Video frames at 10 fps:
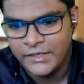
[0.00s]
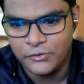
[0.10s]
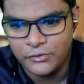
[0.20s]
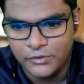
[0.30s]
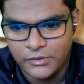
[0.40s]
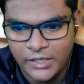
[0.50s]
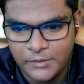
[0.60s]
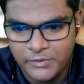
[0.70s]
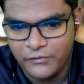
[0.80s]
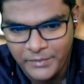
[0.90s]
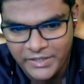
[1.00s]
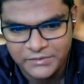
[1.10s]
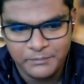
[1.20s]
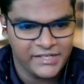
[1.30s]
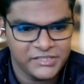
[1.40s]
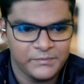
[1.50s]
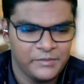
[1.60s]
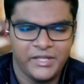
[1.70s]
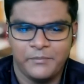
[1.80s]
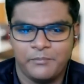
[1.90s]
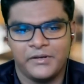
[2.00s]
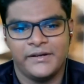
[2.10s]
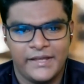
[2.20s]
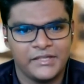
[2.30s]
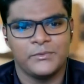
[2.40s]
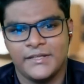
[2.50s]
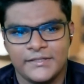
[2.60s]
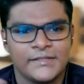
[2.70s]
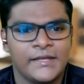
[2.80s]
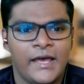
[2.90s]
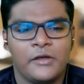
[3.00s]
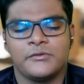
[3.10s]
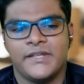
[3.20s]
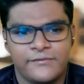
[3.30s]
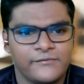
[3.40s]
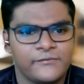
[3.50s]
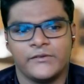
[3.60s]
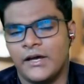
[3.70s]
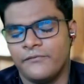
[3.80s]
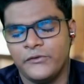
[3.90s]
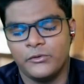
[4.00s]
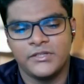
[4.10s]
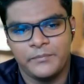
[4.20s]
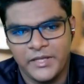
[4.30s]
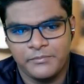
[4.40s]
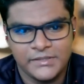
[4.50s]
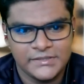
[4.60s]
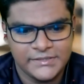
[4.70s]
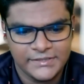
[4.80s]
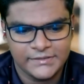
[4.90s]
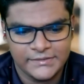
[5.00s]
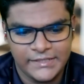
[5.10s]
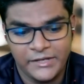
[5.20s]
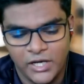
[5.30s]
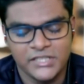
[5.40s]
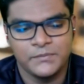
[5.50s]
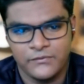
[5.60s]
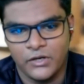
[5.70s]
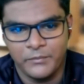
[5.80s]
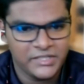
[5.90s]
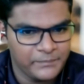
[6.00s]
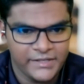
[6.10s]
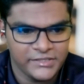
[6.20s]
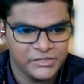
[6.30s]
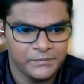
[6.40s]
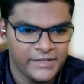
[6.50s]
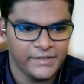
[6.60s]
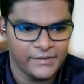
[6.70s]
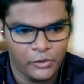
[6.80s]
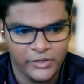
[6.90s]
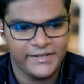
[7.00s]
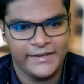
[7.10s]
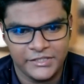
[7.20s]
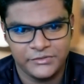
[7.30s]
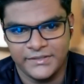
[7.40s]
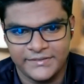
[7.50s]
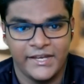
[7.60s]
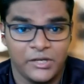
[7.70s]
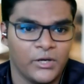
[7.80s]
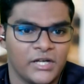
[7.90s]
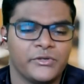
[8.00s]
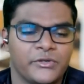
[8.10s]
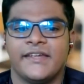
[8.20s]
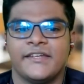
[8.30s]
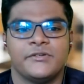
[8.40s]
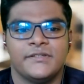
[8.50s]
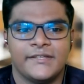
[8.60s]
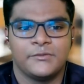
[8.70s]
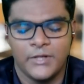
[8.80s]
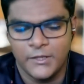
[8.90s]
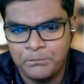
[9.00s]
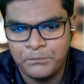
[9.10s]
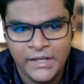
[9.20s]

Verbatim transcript: your uh, performance management paper, as well as I also take a few other papers such as advanced performance management, audit and assurance, and advanced audit assurance as well.